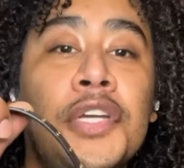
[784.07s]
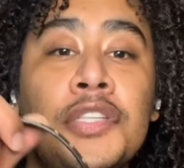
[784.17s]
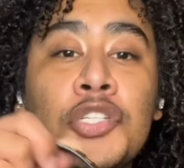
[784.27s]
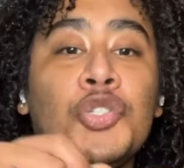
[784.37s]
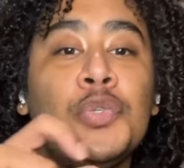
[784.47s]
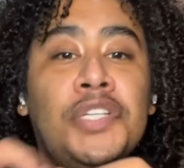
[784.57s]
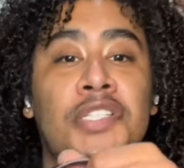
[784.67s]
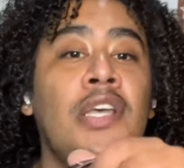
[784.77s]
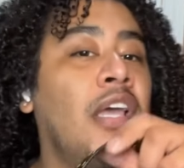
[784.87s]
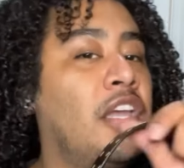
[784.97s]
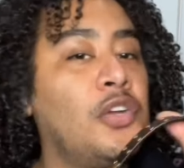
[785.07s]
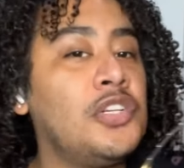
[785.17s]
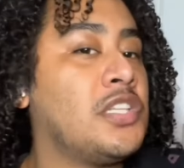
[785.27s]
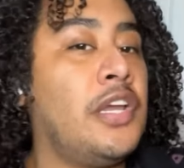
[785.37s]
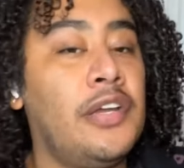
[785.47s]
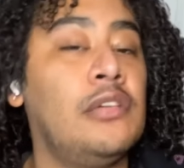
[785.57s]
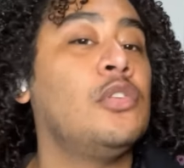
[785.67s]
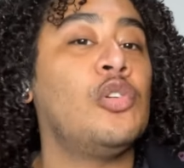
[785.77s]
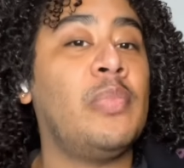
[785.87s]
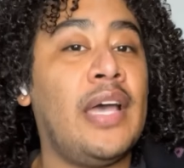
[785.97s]
you're in the streets and you're just carrying a
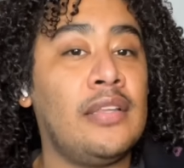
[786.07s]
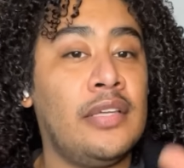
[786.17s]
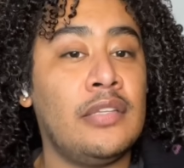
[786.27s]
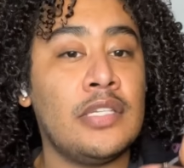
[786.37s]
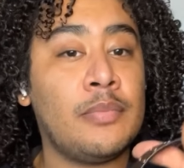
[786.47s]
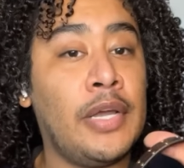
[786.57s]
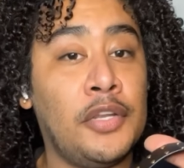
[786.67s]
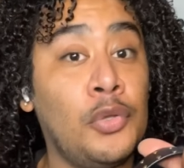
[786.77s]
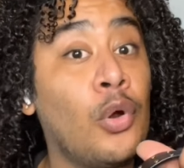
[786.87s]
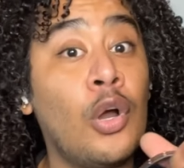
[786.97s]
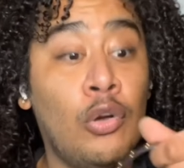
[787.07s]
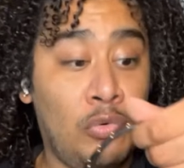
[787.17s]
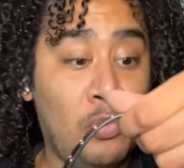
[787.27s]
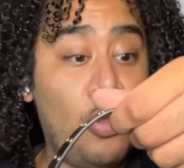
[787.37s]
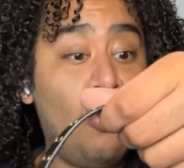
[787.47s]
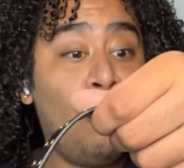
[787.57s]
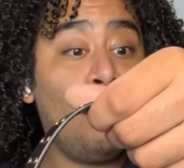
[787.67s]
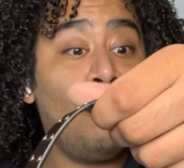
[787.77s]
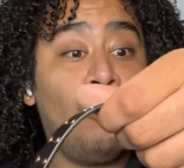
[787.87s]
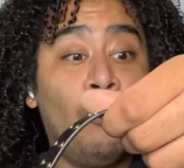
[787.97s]
little bag like this, minding your own,
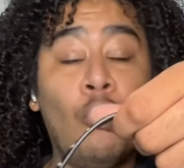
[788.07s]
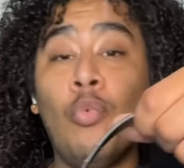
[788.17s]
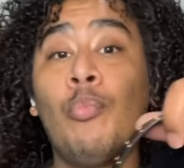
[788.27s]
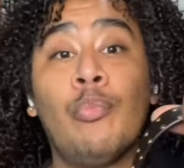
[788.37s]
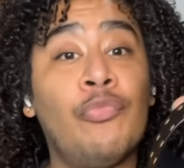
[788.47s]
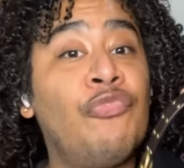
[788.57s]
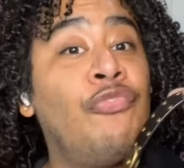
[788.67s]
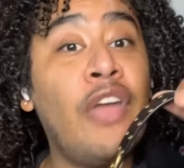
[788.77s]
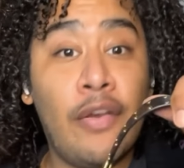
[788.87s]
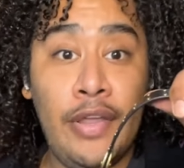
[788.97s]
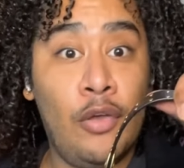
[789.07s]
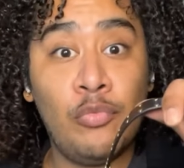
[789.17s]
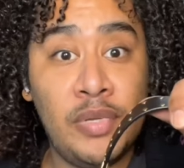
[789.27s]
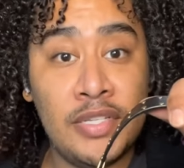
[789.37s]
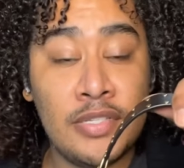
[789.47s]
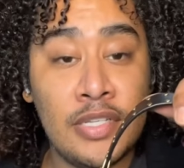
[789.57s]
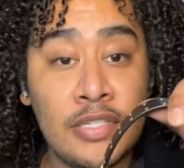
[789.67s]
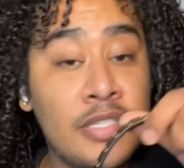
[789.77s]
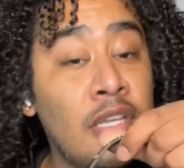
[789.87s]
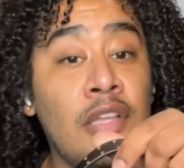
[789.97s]
very own
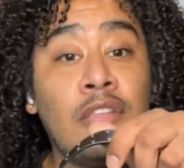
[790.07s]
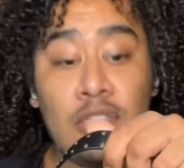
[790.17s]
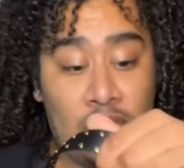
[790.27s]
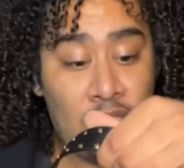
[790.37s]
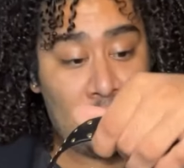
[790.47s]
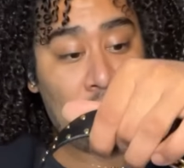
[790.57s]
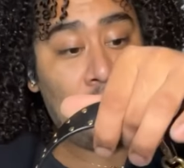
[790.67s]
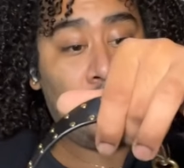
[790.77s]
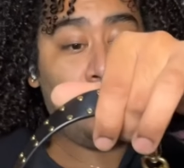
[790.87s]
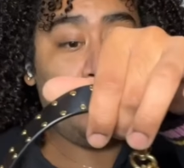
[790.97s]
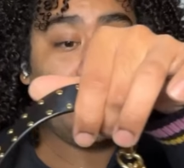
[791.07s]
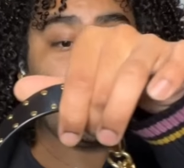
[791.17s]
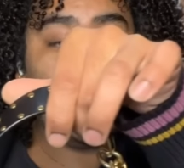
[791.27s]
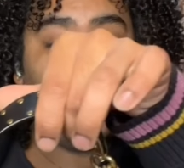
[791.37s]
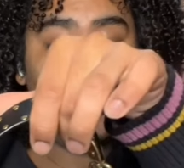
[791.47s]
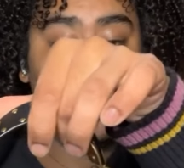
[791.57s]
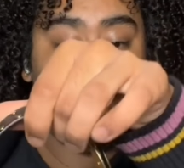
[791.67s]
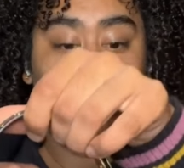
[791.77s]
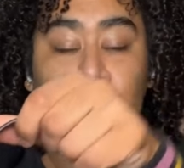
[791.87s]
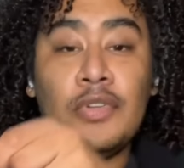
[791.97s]
business? There's nothing anyone can say to
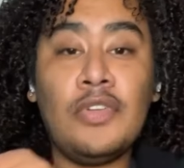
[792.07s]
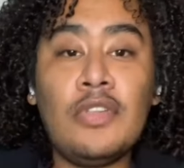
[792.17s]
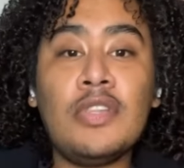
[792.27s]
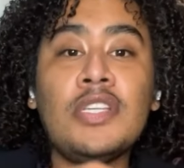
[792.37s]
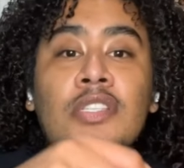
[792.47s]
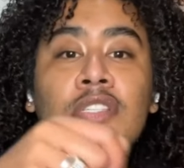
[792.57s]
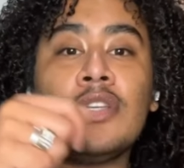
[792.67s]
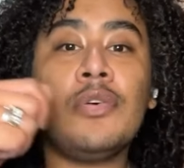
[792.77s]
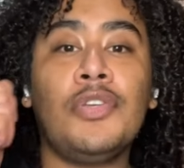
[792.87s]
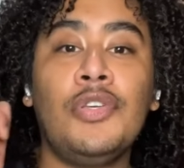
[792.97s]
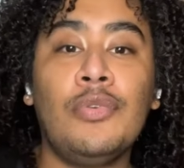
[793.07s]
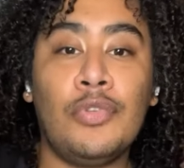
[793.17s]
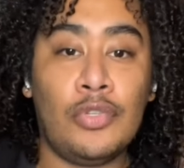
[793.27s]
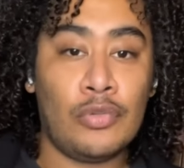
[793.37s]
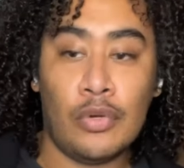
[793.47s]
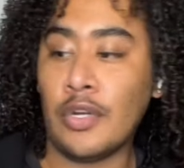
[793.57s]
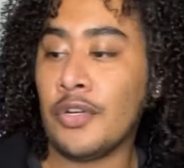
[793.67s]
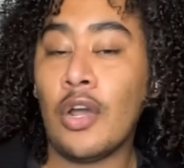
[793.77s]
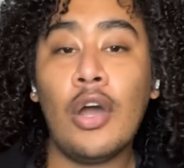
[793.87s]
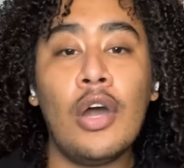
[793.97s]
you. This is so cute. You could throw it on
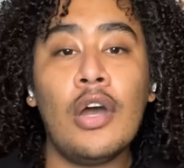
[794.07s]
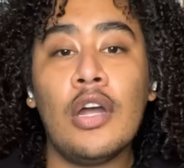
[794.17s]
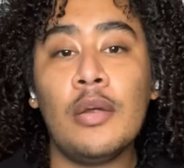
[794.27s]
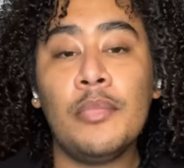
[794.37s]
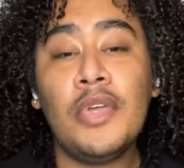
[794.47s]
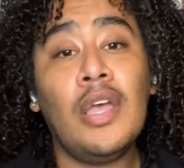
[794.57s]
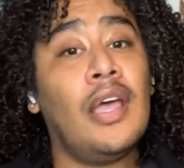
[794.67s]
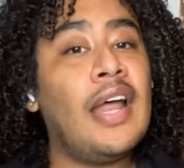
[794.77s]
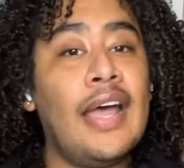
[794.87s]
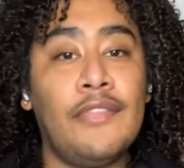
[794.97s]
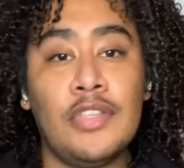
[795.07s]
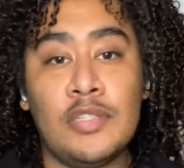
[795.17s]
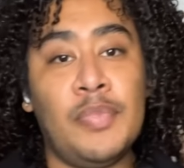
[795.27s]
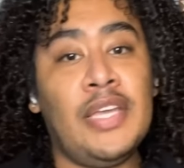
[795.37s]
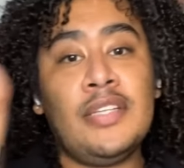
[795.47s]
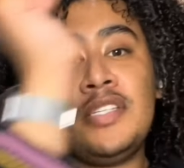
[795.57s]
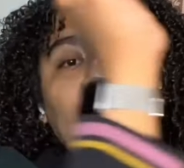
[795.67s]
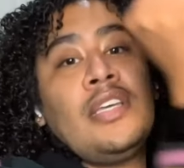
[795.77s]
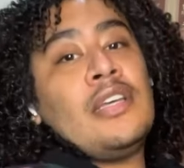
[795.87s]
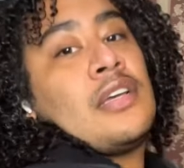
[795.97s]
your arm. And I have on this band
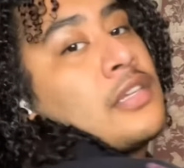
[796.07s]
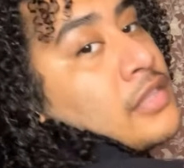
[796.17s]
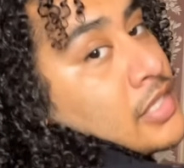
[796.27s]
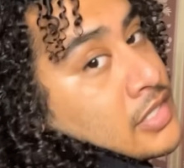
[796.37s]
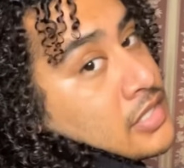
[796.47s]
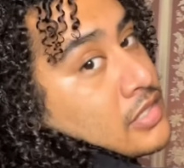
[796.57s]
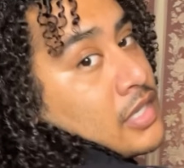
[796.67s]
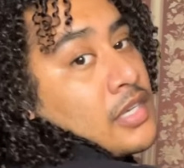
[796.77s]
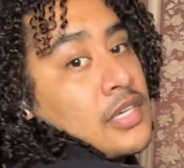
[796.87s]
tee and this,